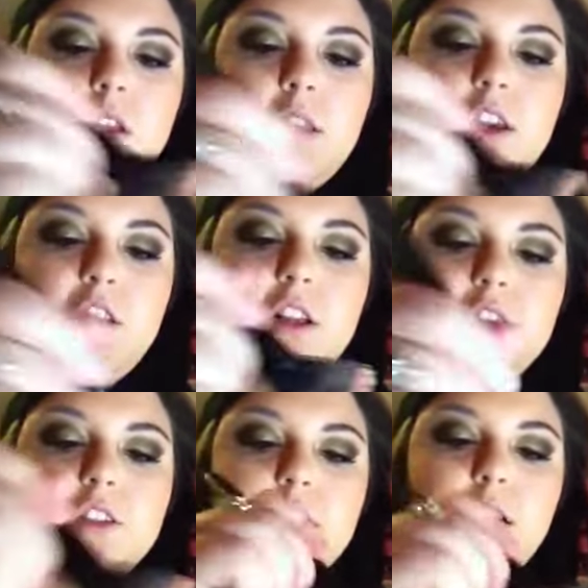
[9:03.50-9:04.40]
And then you
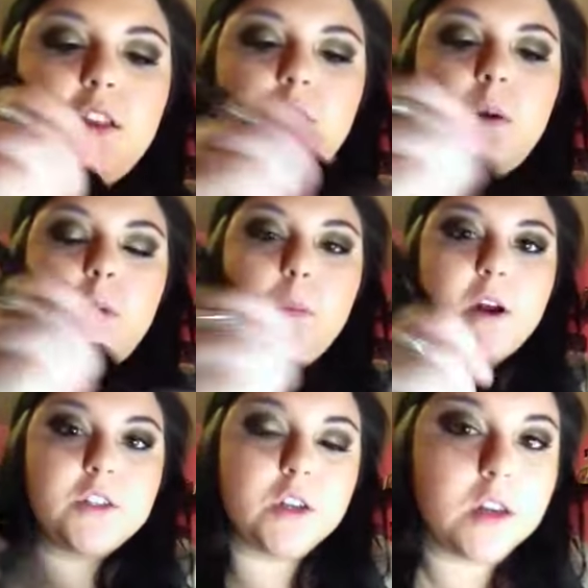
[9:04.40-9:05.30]
just kind of like rub your
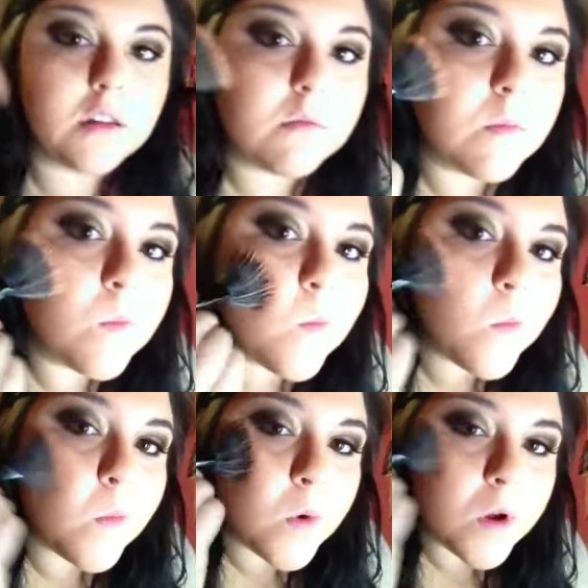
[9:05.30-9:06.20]
brush in it.
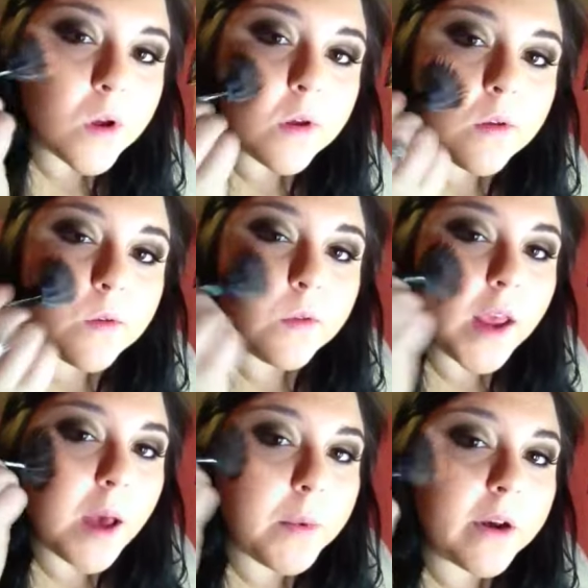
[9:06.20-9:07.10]

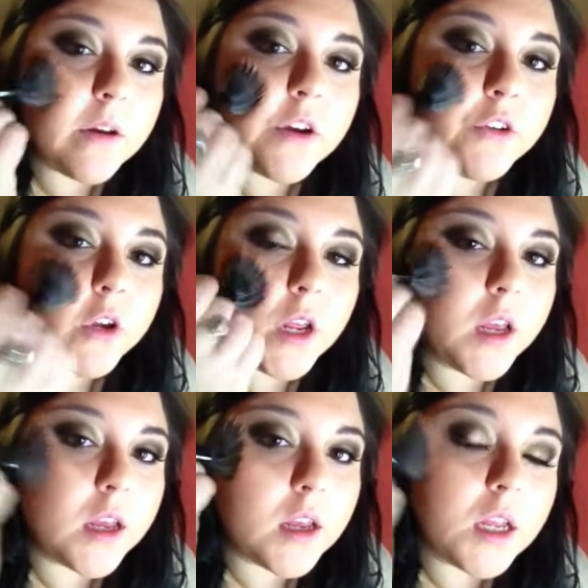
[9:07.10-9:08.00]
Tap it under your
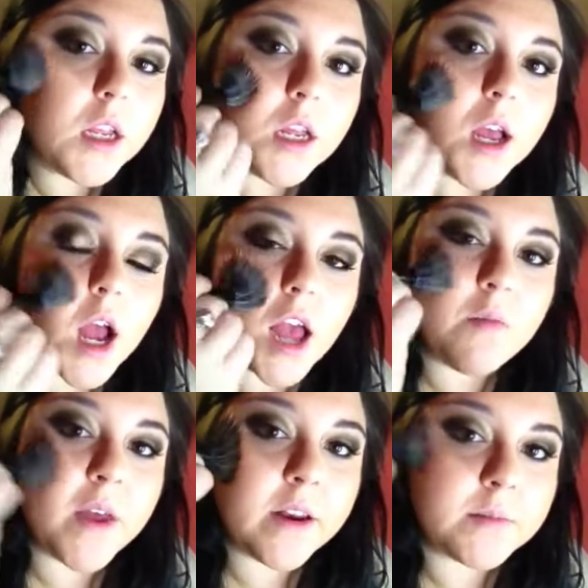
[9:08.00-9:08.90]
cheek.
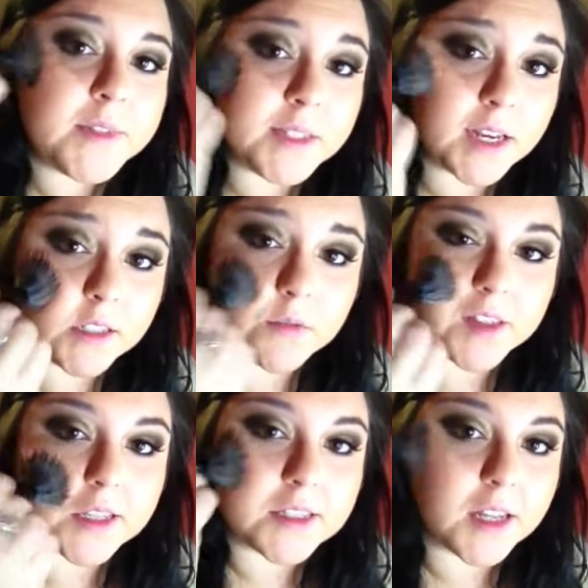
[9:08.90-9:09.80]
I've been obsessed
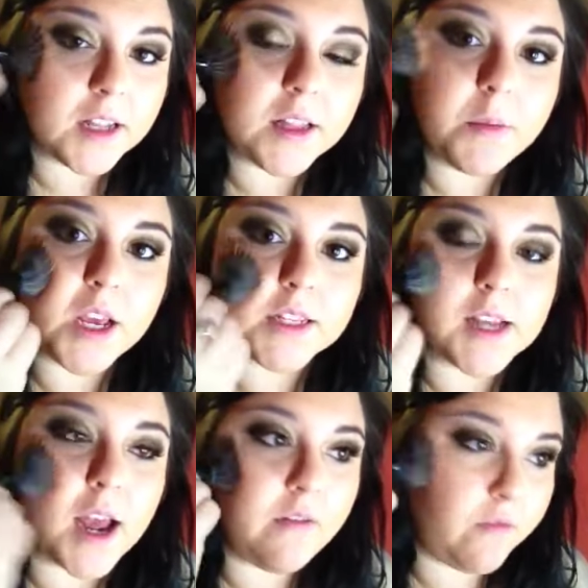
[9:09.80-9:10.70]
with this lately because
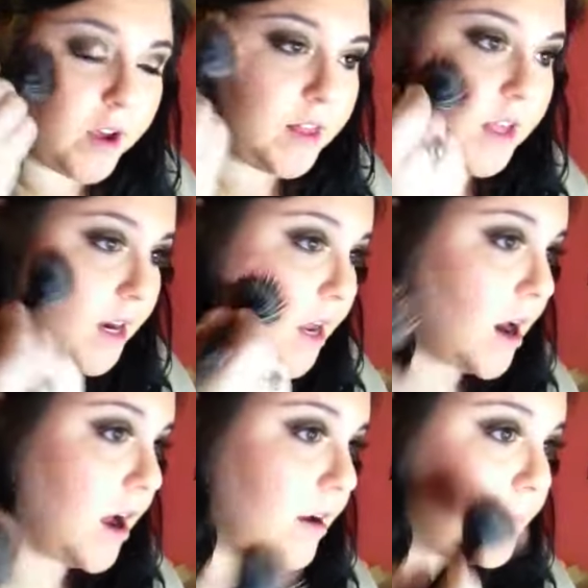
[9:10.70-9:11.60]
I find that it
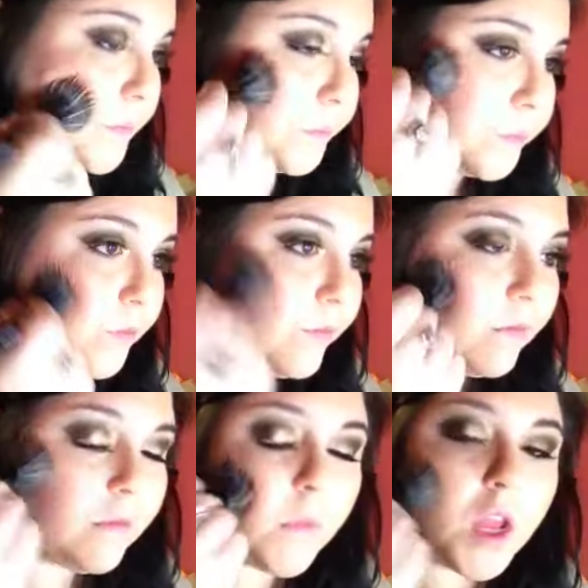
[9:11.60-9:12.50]

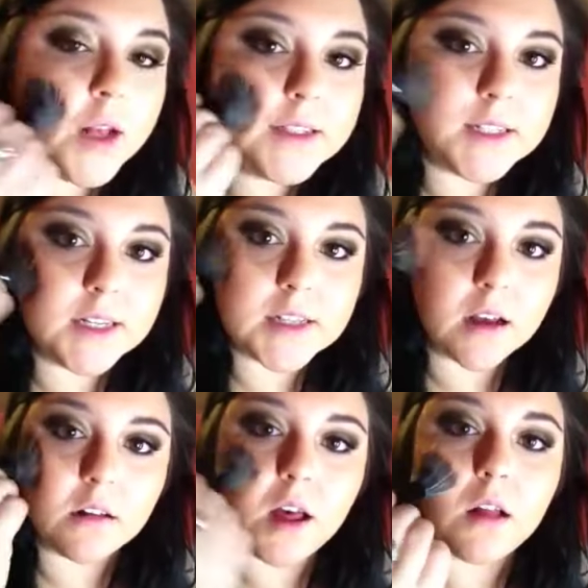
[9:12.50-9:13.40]
stays
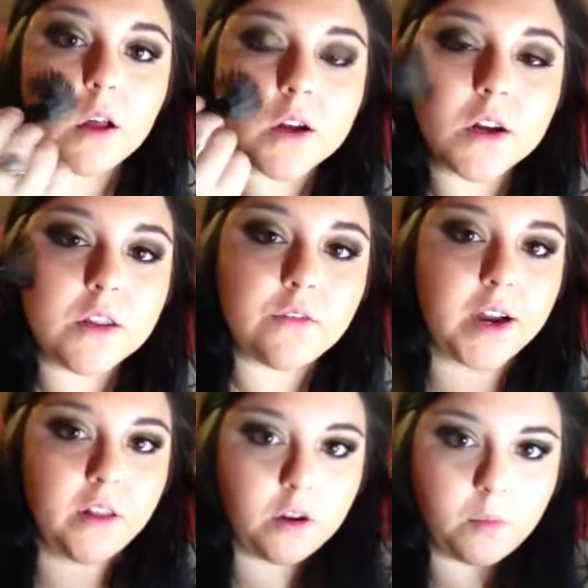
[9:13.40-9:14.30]
on a lot longer than
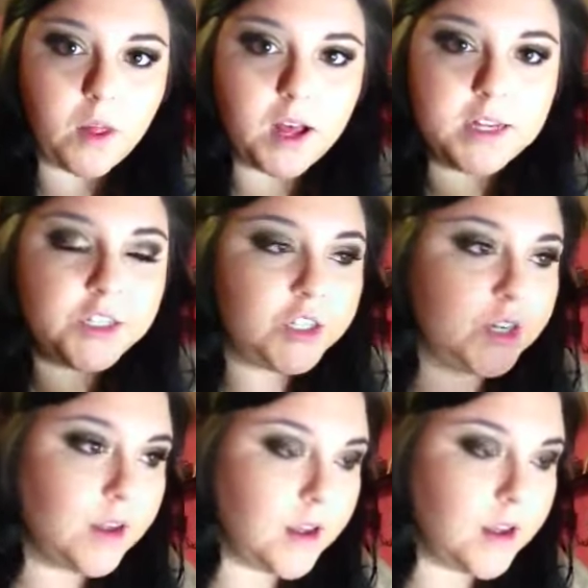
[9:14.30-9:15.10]
regular blush.